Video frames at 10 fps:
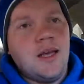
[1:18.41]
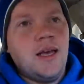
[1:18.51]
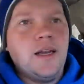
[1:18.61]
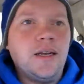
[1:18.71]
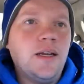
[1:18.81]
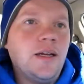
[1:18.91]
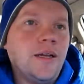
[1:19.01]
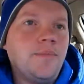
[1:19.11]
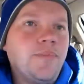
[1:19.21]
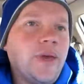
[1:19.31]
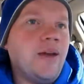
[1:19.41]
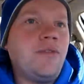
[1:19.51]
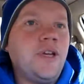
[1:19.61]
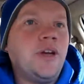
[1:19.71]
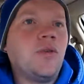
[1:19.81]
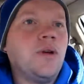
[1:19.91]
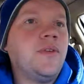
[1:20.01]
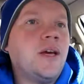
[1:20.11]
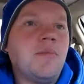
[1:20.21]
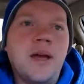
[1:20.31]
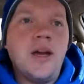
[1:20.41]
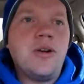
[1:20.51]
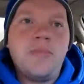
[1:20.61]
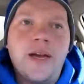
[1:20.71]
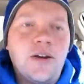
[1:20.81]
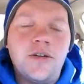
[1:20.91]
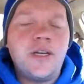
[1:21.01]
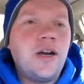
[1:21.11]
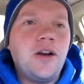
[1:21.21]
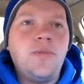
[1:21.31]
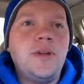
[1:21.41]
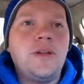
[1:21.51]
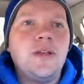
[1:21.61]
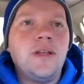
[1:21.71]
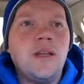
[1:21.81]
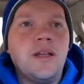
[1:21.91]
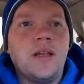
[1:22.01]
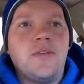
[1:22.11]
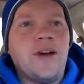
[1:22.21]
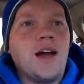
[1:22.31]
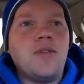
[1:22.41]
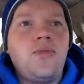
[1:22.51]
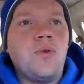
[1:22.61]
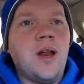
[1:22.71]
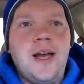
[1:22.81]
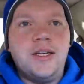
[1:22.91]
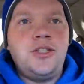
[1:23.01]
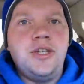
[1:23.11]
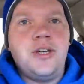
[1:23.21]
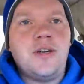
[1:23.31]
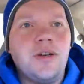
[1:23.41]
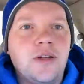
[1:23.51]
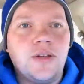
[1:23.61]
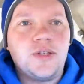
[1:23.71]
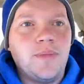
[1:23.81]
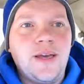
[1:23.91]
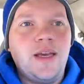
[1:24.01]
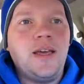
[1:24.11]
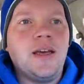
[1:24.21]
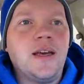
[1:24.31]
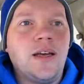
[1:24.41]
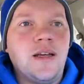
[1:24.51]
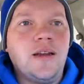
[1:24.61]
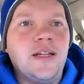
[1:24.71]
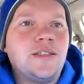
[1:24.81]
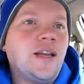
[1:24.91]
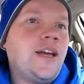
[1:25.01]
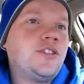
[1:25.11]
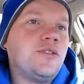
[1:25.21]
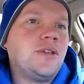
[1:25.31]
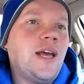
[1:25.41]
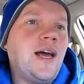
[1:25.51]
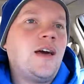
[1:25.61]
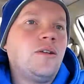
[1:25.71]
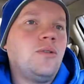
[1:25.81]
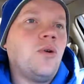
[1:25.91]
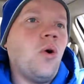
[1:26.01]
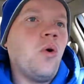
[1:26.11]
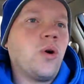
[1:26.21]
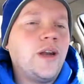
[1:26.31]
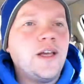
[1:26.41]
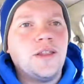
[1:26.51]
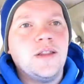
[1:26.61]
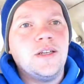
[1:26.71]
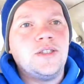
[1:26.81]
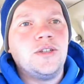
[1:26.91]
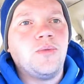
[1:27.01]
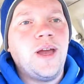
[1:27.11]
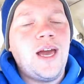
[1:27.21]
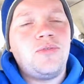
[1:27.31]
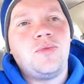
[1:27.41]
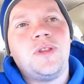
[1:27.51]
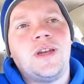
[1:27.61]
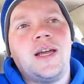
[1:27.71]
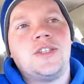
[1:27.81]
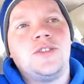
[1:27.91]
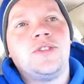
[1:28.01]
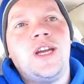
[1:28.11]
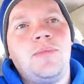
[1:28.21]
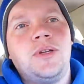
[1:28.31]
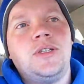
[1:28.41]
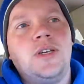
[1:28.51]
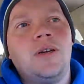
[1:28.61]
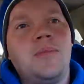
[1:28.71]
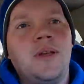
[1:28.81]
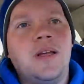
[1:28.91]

And every year we've done better and better in the tournament. Final four last year. To me, it's national title or nothing this year. We have to win the national championship.